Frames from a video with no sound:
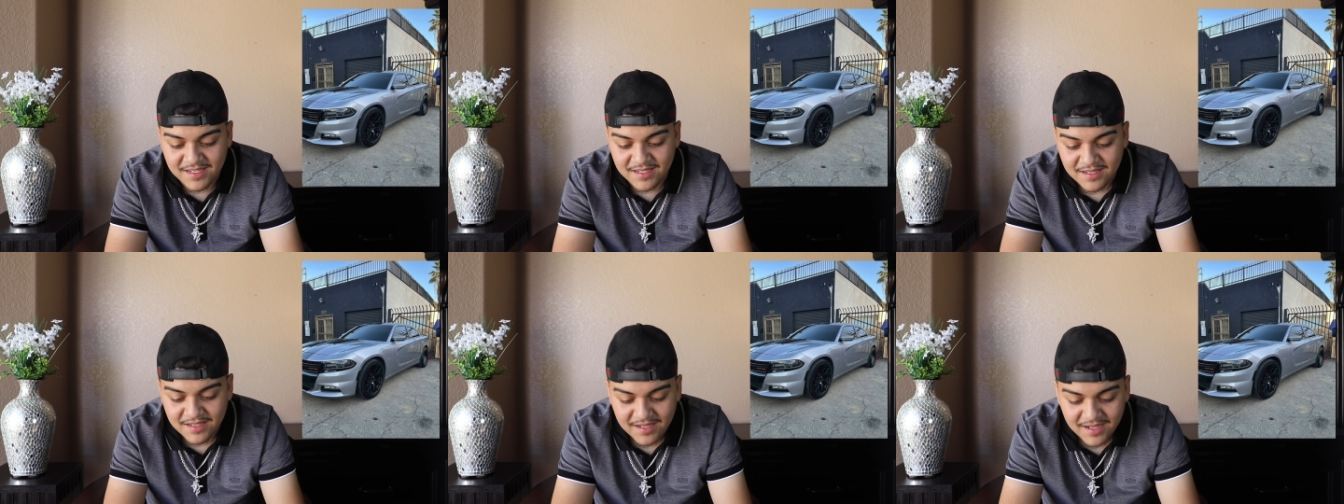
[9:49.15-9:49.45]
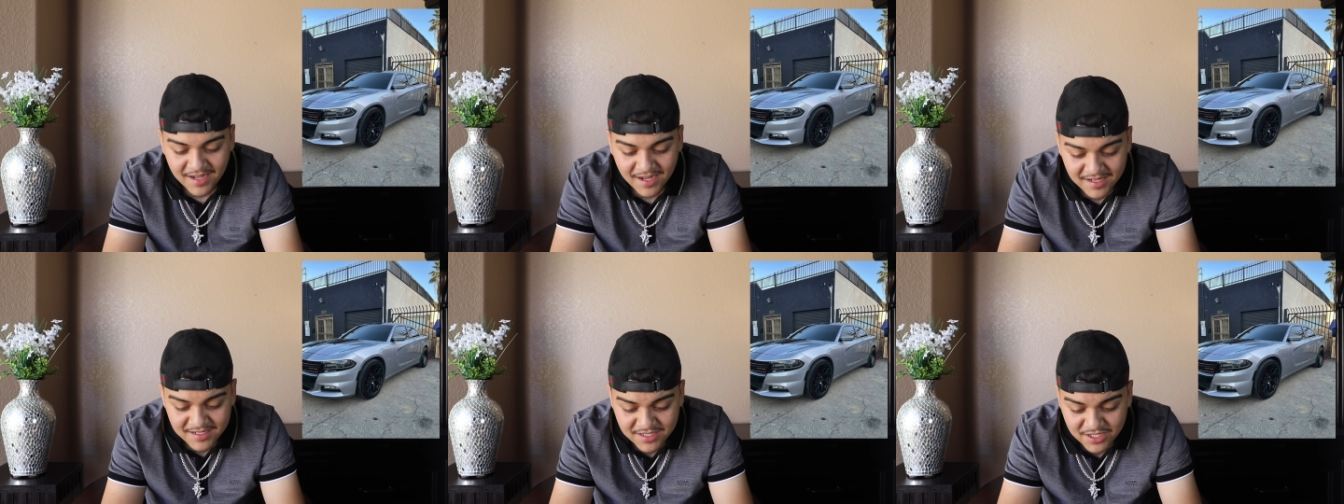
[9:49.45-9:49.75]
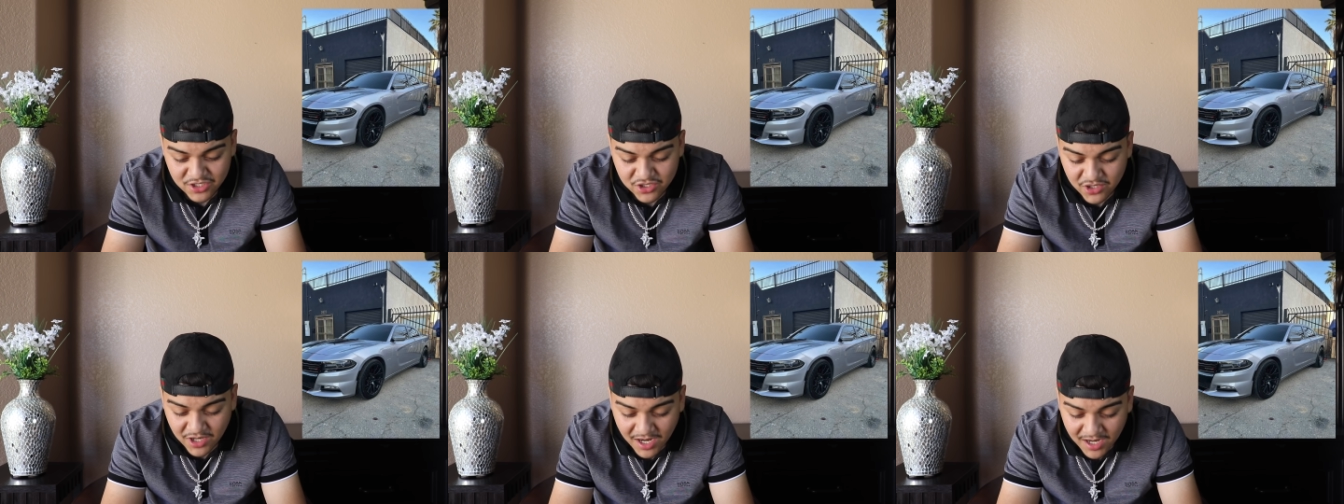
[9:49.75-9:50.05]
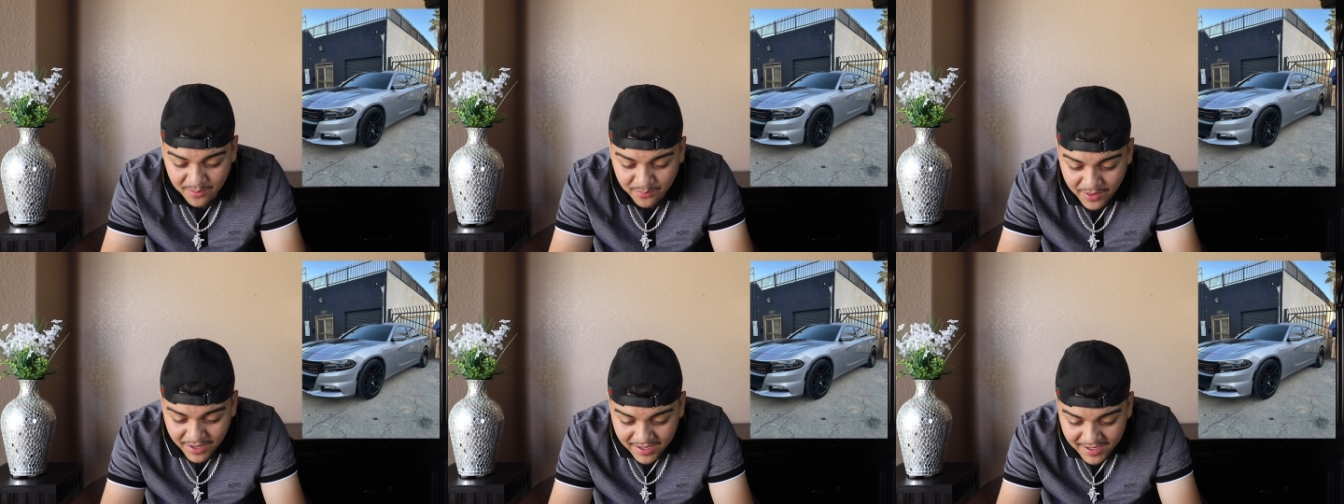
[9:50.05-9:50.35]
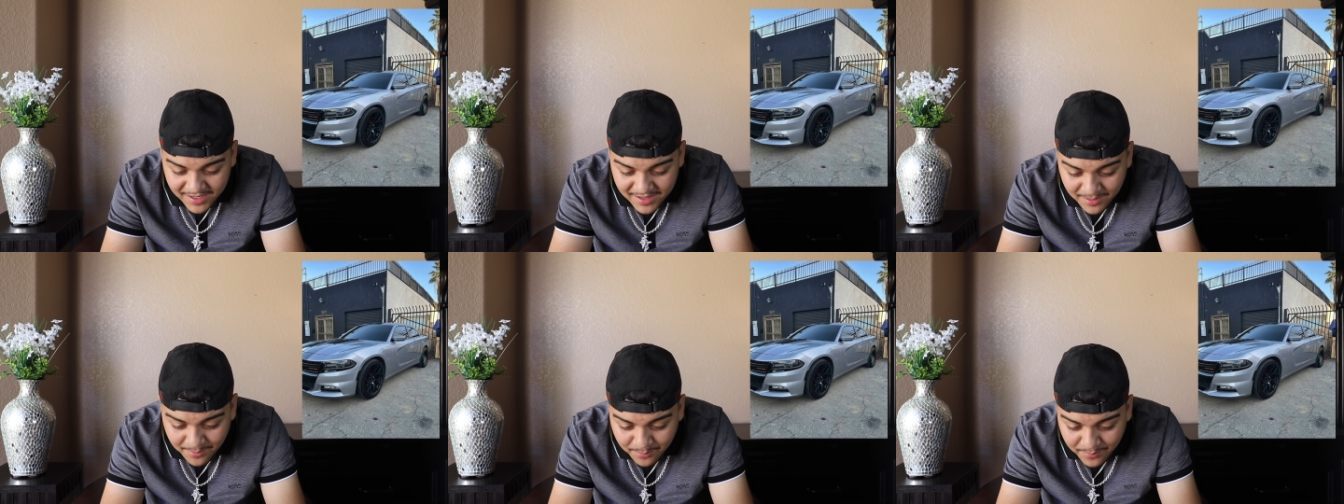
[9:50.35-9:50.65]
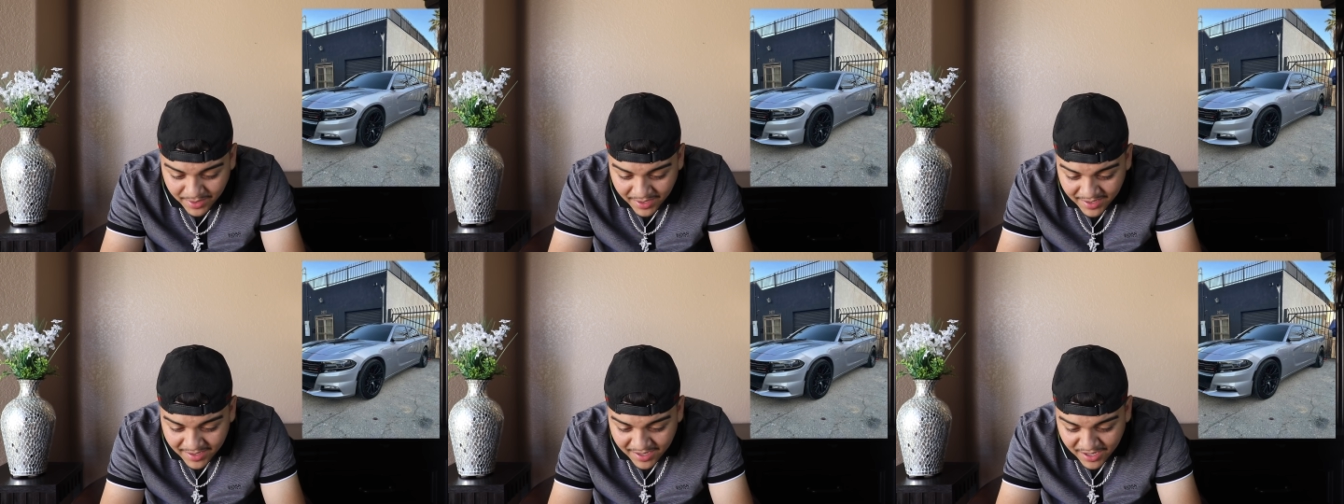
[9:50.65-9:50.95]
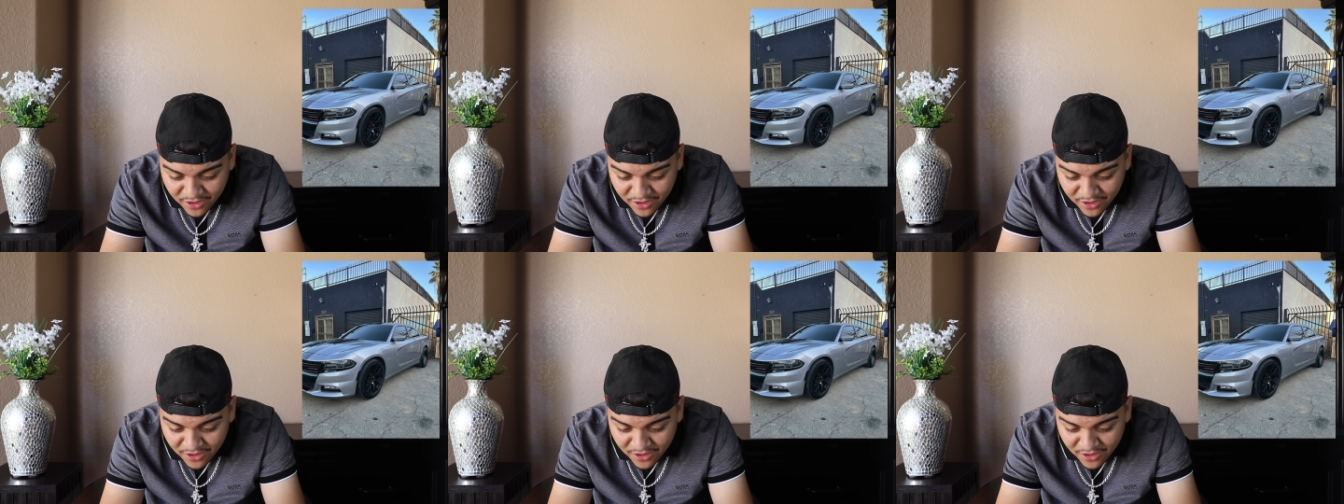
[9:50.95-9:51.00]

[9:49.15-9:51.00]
It has the drag pack in the back.